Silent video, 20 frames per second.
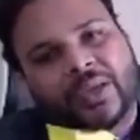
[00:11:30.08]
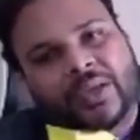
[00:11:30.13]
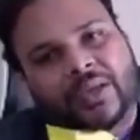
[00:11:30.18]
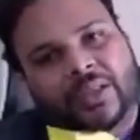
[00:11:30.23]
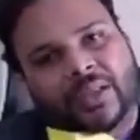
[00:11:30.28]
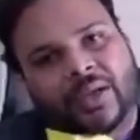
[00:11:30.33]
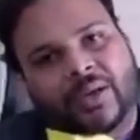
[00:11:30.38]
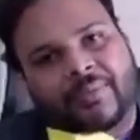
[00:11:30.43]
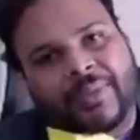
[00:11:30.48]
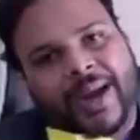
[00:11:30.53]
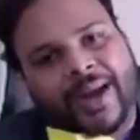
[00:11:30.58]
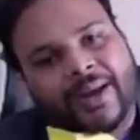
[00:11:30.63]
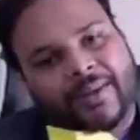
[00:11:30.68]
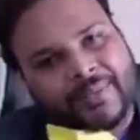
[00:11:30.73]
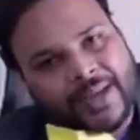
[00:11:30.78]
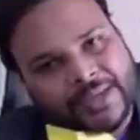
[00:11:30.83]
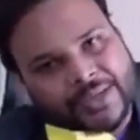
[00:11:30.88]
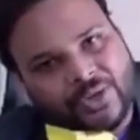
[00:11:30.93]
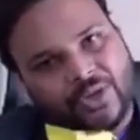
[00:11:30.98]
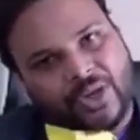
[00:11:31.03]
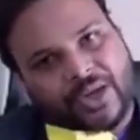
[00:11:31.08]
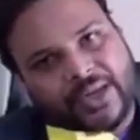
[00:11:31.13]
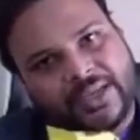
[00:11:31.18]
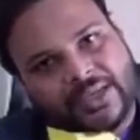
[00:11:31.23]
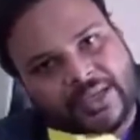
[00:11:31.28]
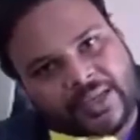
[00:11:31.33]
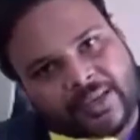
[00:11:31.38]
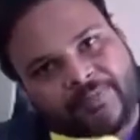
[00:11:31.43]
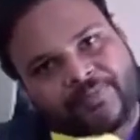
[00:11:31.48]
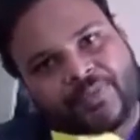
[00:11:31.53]
the bladder
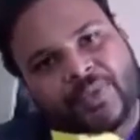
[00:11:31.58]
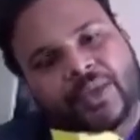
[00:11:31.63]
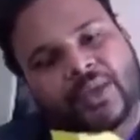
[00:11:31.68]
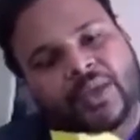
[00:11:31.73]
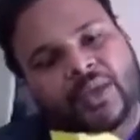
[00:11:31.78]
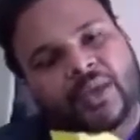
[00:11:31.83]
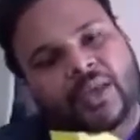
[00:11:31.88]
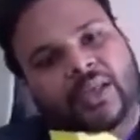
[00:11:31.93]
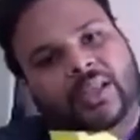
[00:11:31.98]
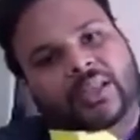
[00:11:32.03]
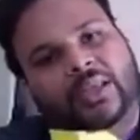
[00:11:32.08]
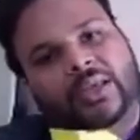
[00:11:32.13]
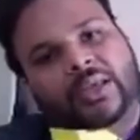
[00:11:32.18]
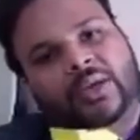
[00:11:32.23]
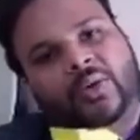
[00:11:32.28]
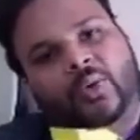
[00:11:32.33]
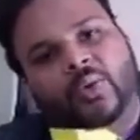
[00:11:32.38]
musculature. The